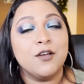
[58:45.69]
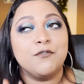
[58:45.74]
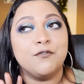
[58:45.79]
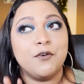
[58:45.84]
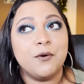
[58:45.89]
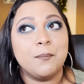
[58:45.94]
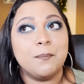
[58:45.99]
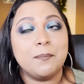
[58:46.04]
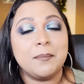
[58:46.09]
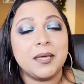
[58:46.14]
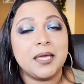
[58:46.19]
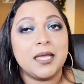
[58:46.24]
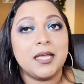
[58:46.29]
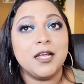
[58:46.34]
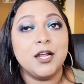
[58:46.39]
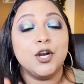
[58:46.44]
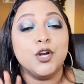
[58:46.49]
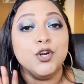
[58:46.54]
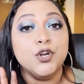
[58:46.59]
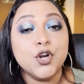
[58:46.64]
for
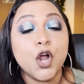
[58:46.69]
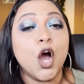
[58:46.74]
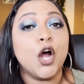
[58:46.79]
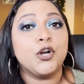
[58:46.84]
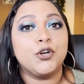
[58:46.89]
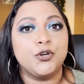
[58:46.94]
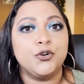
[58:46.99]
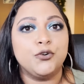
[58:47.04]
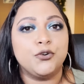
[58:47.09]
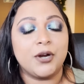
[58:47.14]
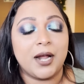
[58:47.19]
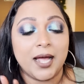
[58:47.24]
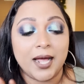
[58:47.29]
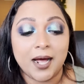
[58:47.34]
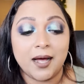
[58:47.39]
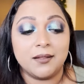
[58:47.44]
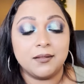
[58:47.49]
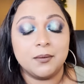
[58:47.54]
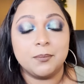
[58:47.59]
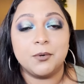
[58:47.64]
me not to try
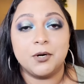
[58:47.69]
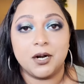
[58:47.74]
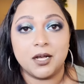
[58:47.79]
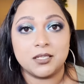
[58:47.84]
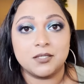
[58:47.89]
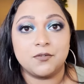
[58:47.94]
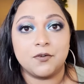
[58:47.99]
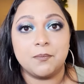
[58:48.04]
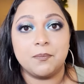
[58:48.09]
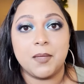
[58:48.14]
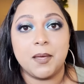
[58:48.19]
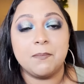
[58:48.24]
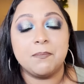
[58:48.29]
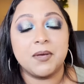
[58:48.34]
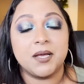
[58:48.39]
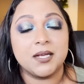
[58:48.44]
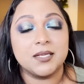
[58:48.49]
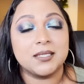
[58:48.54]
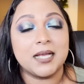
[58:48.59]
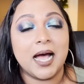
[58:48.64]
other products from them
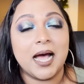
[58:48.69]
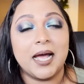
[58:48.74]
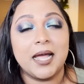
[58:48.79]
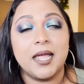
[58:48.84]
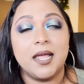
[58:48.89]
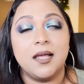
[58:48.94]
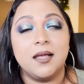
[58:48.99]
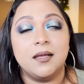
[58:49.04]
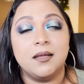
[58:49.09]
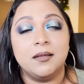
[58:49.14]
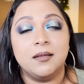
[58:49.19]
because I'm